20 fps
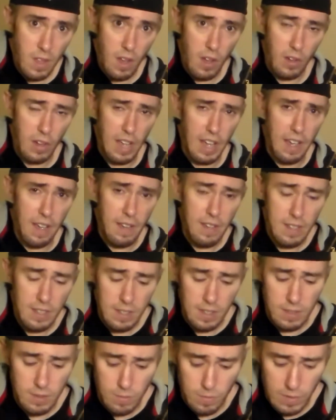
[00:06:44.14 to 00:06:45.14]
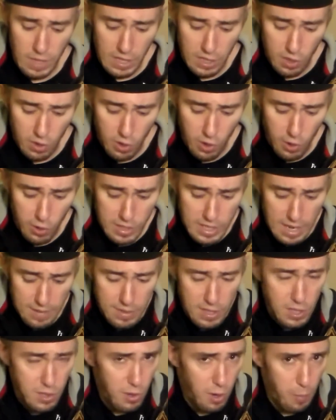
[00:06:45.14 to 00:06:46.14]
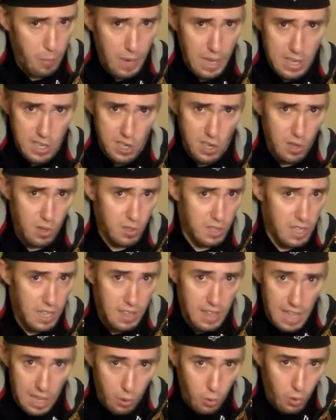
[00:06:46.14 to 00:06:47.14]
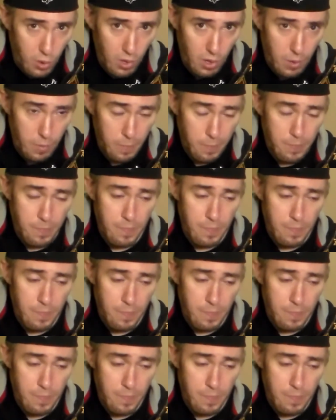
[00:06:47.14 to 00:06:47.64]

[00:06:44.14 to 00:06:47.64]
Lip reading: Okay, now you don't always have to do arpeggios in that order.